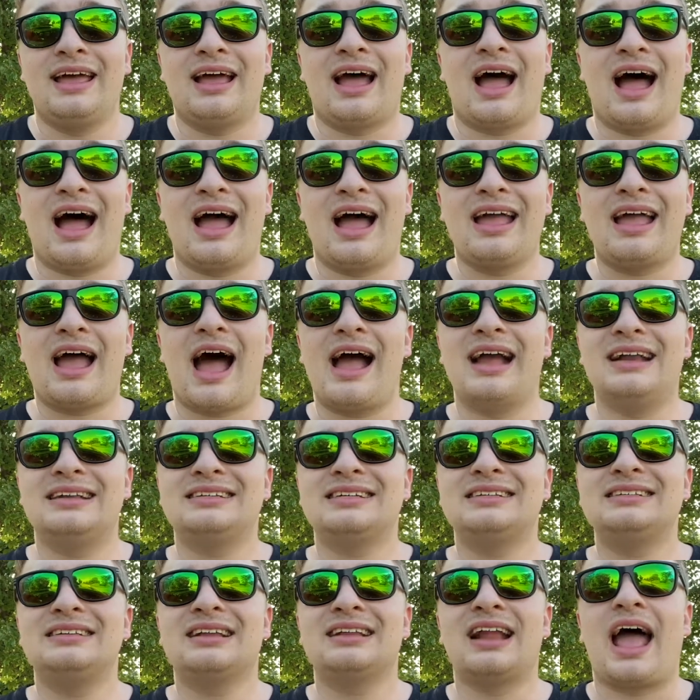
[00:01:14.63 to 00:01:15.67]
I
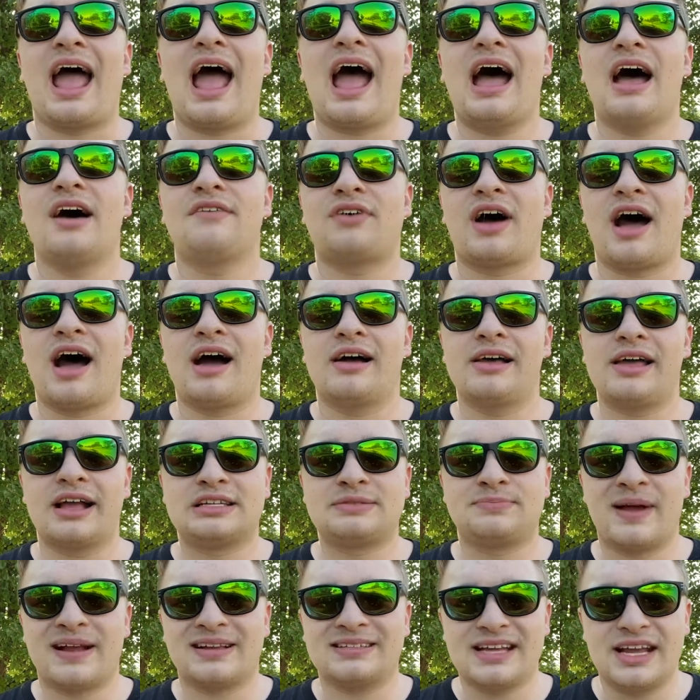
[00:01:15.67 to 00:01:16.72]
didn't have high
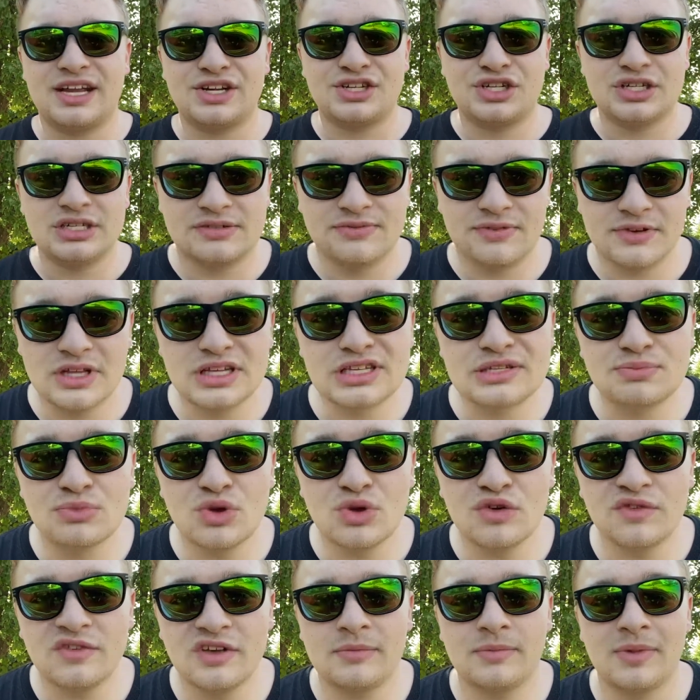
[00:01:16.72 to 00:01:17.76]
expectations for this
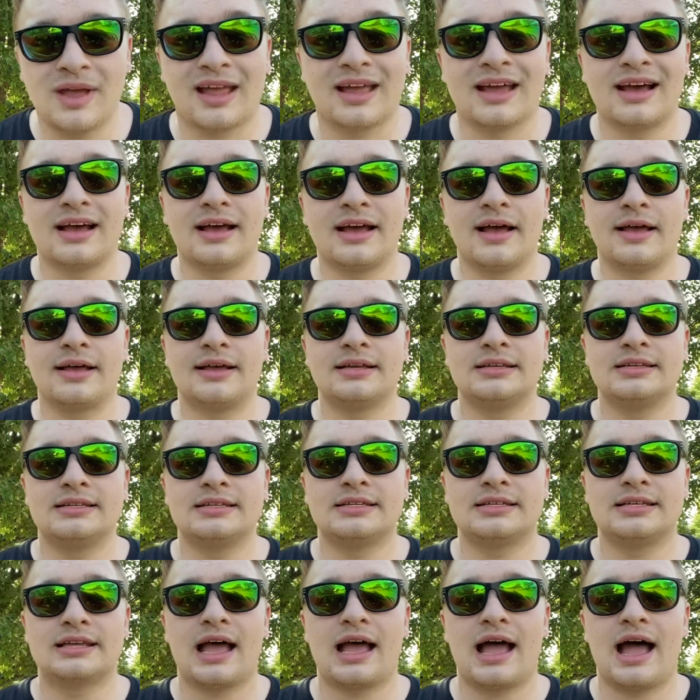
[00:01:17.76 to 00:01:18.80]
movie
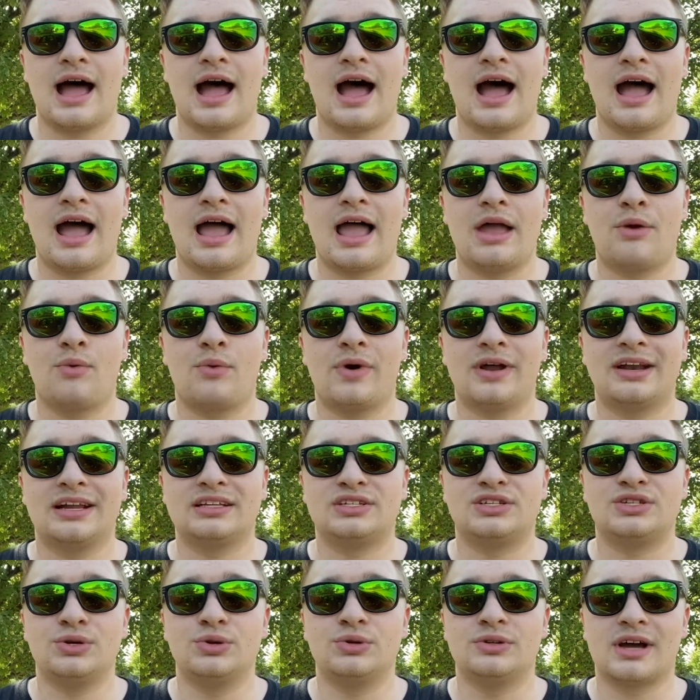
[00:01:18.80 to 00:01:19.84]
because I went
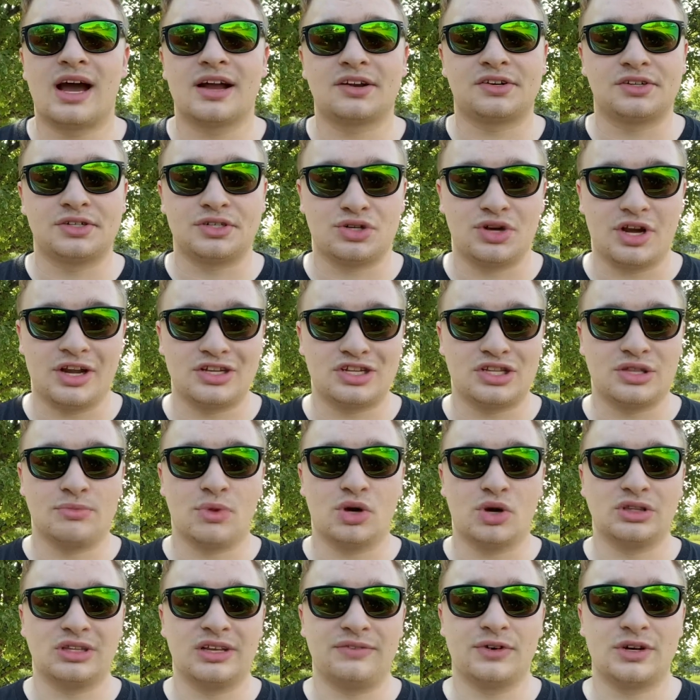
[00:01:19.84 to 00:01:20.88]
into Doctor Strange and the
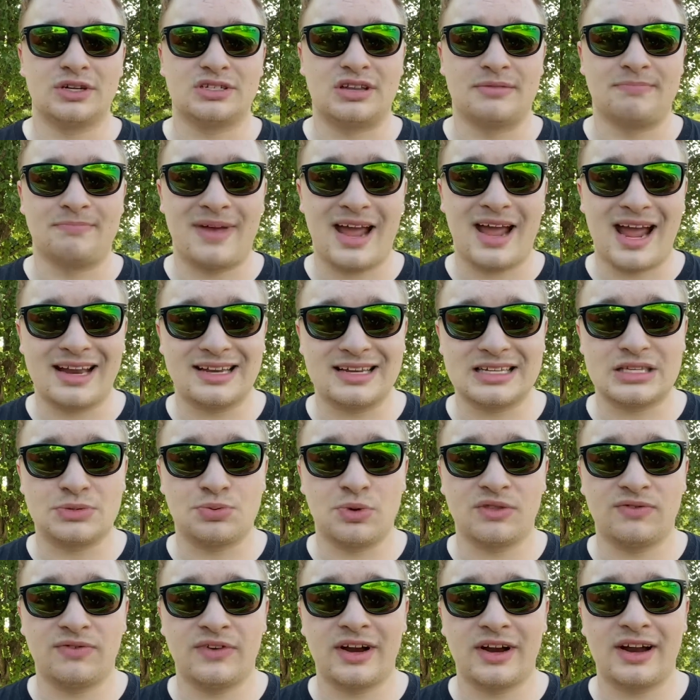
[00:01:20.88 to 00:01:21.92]
Multiverse of Madness
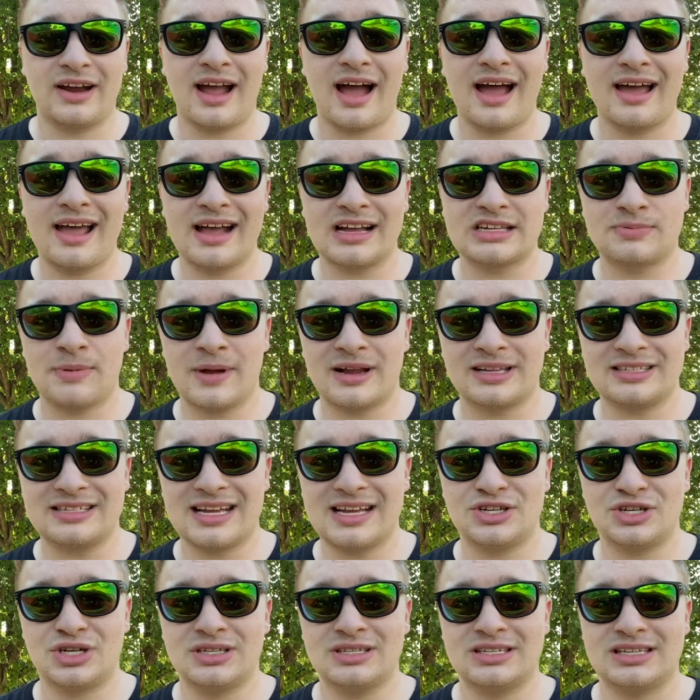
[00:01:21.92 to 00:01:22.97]
with very high
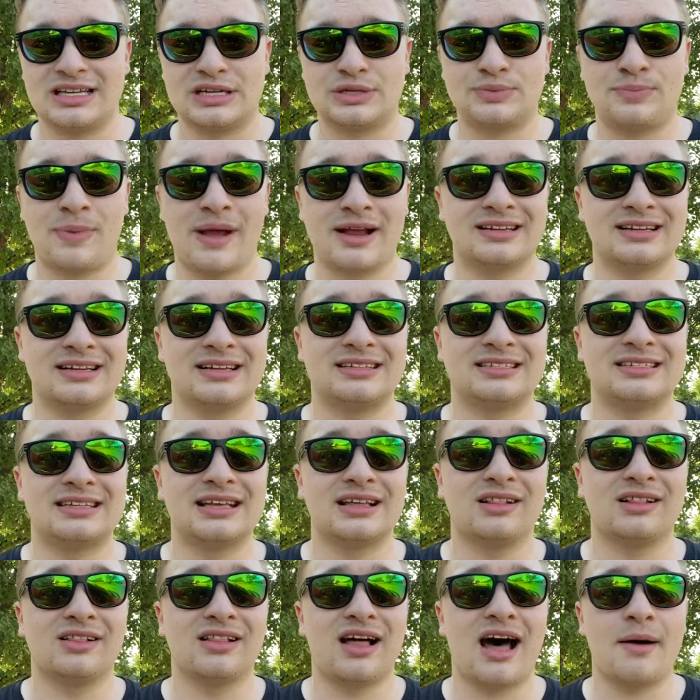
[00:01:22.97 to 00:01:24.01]
expectations, expecting to see
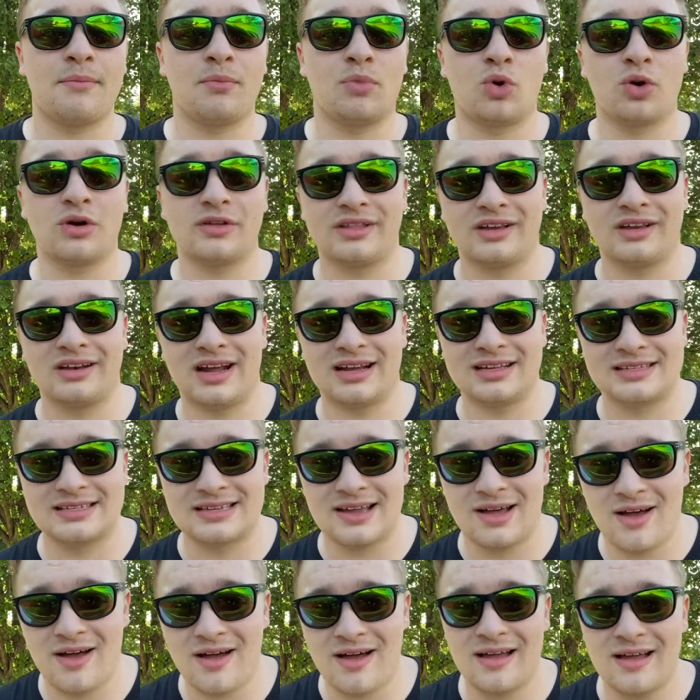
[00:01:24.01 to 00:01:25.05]
a lot more than I
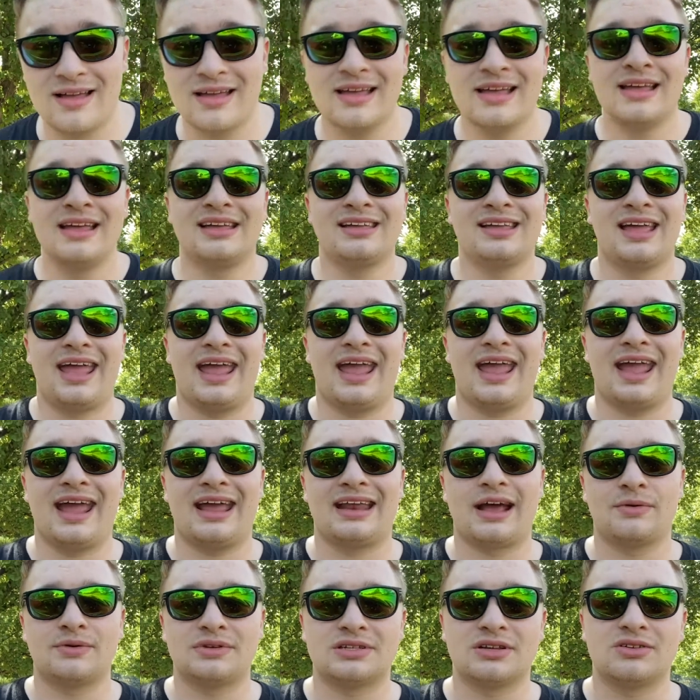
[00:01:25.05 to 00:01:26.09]
saw.
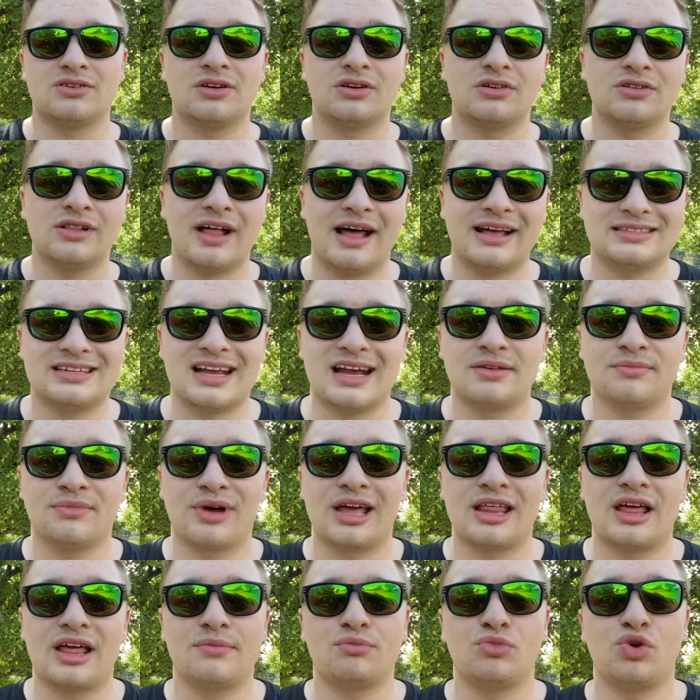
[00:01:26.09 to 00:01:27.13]
And I was a little let down
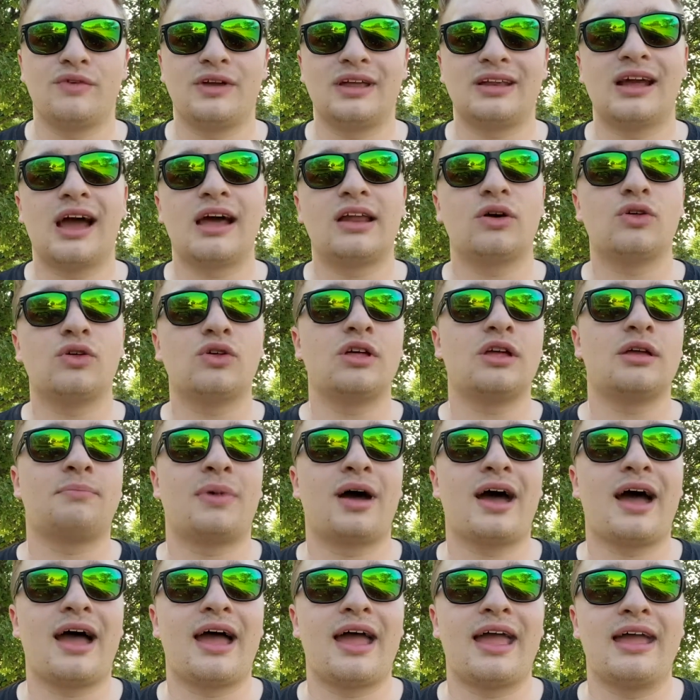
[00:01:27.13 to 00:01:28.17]
by that movie, not only
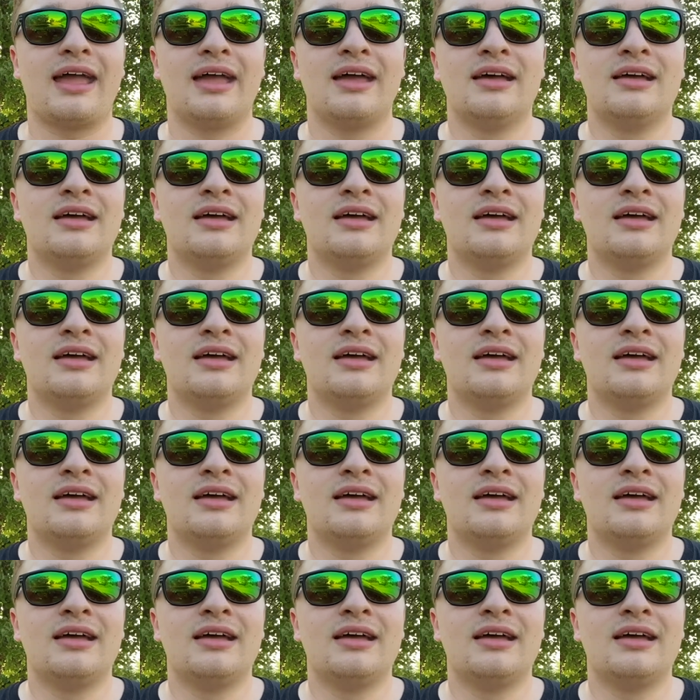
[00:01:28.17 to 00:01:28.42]
by,